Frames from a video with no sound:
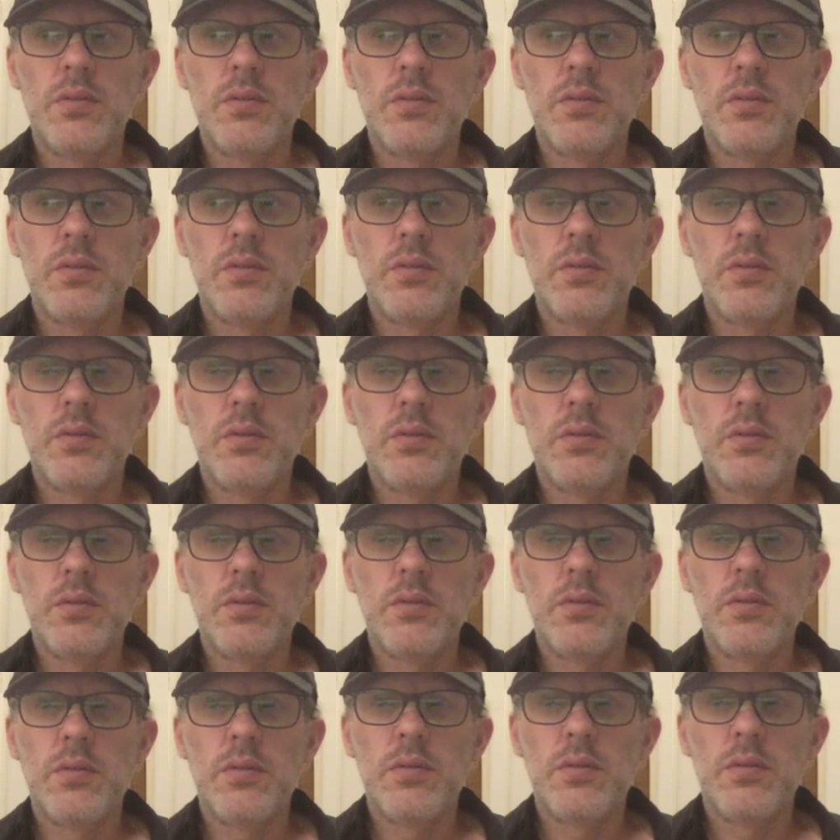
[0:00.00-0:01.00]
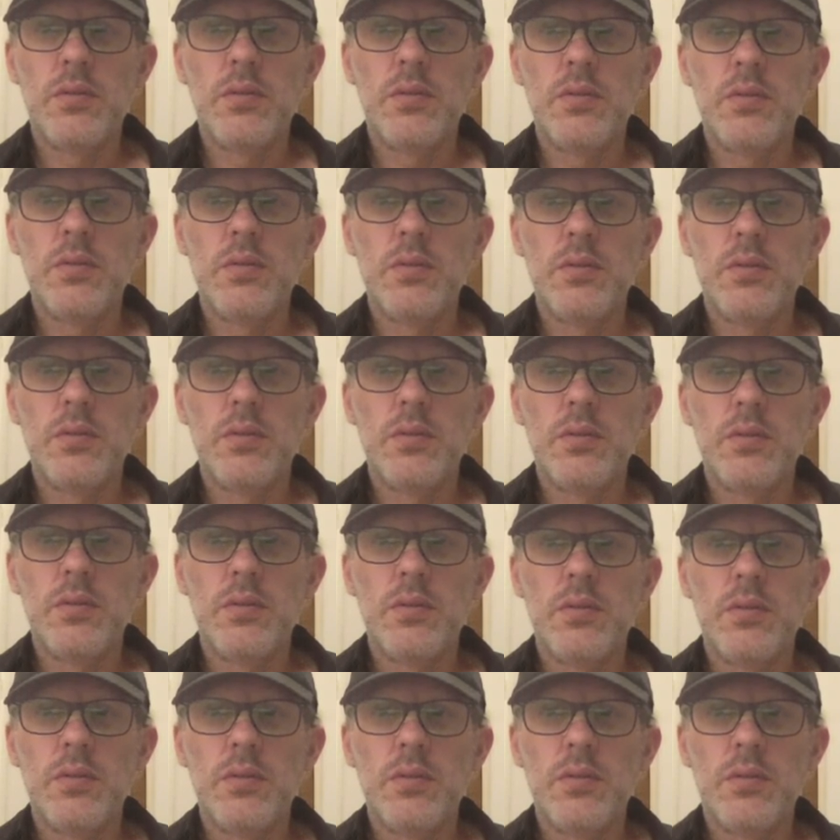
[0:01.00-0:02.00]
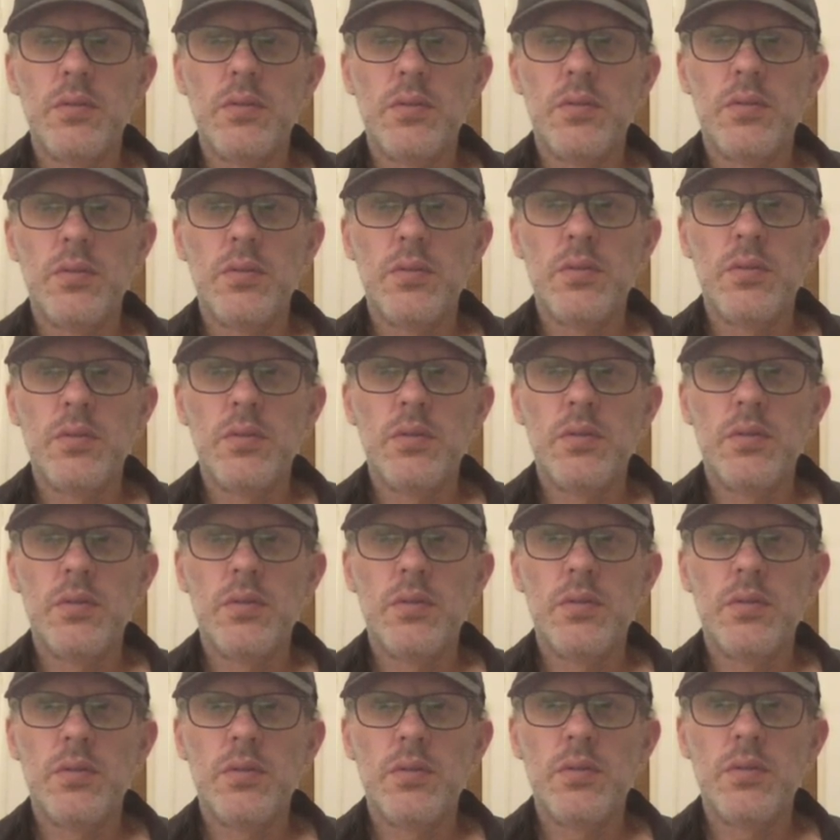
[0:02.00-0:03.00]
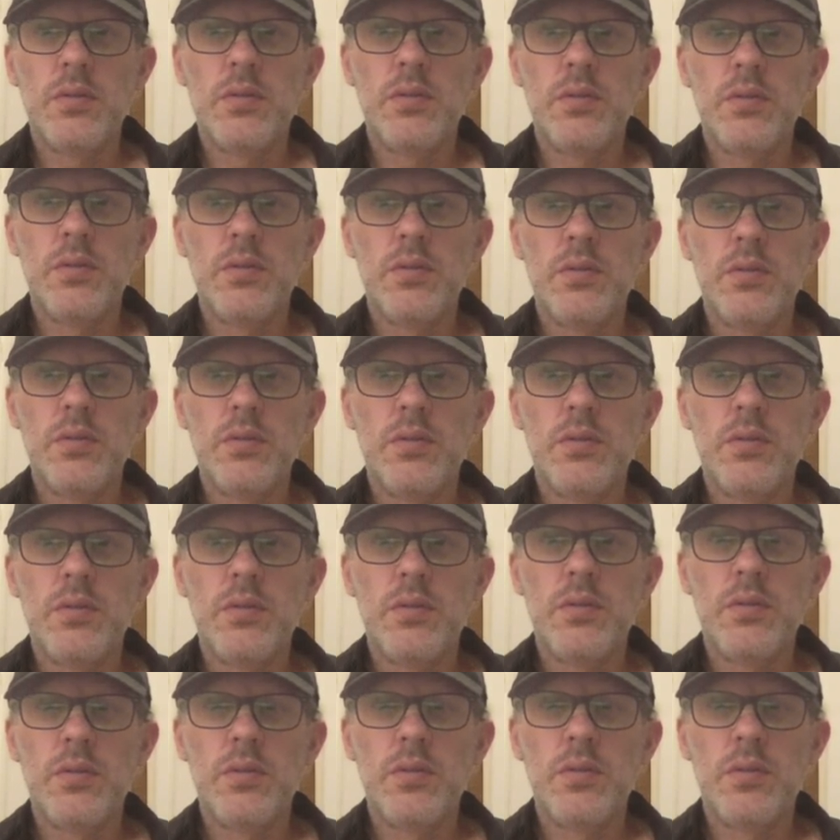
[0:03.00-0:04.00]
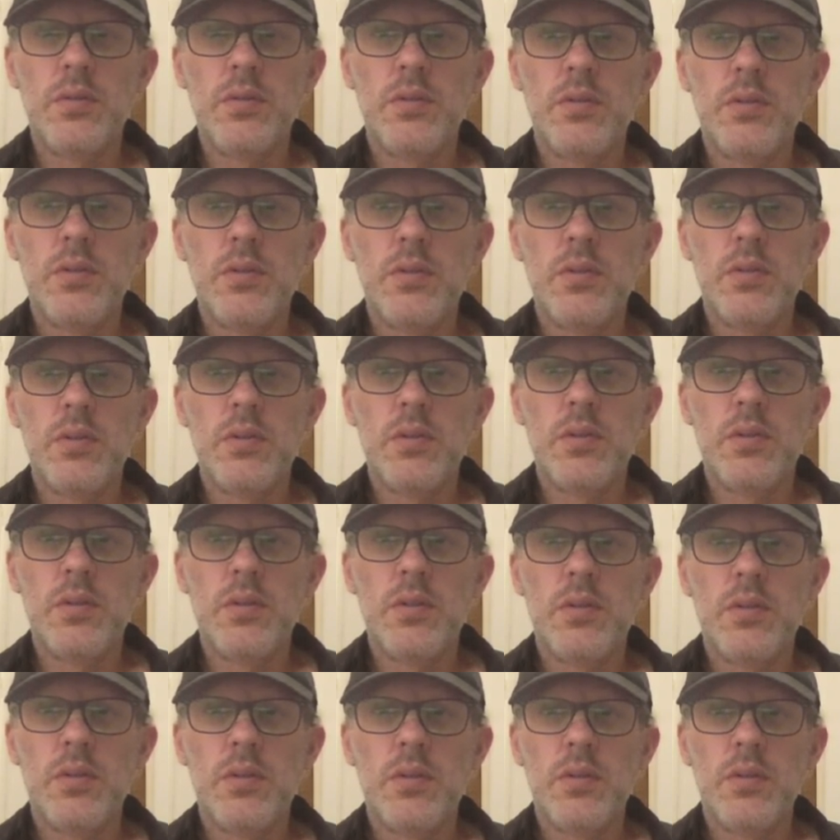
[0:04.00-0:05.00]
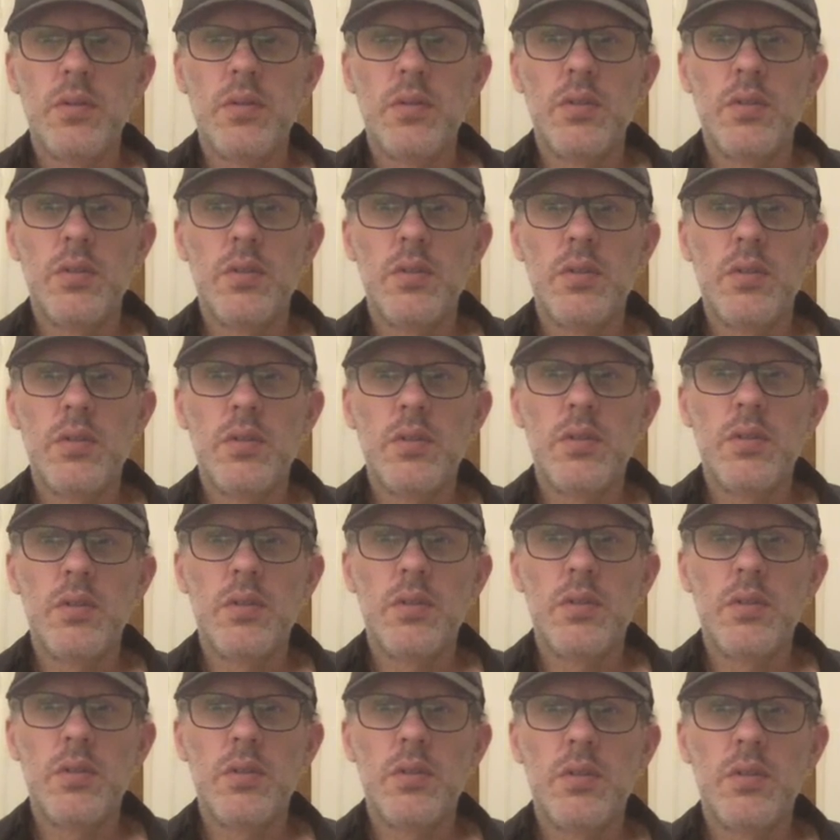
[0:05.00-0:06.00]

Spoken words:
No words are spoken by the person on screen.